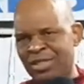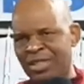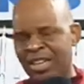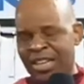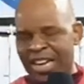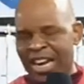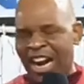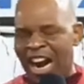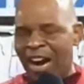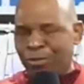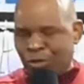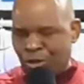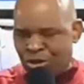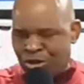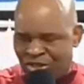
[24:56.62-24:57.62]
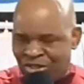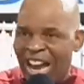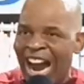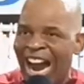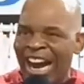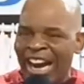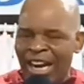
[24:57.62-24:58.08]
They have to
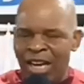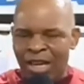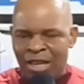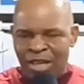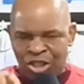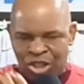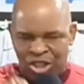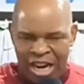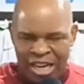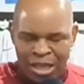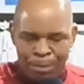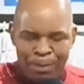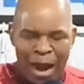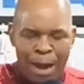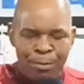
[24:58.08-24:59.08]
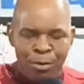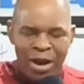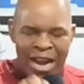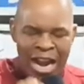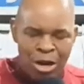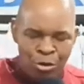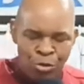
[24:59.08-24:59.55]
stay Take the
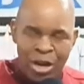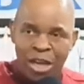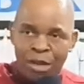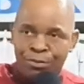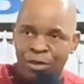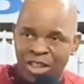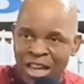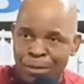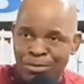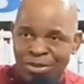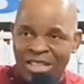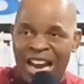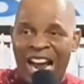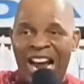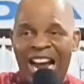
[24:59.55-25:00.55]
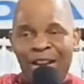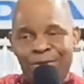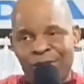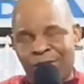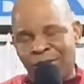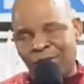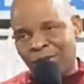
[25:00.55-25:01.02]
Bible and read for
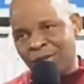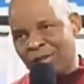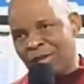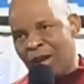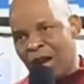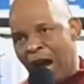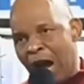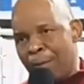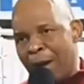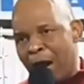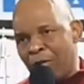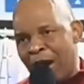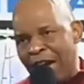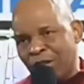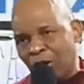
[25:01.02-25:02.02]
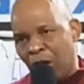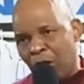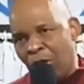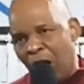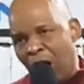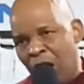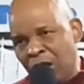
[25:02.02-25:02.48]
themselves. Am I right or
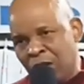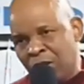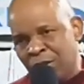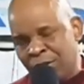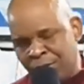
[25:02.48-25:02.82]
wrong?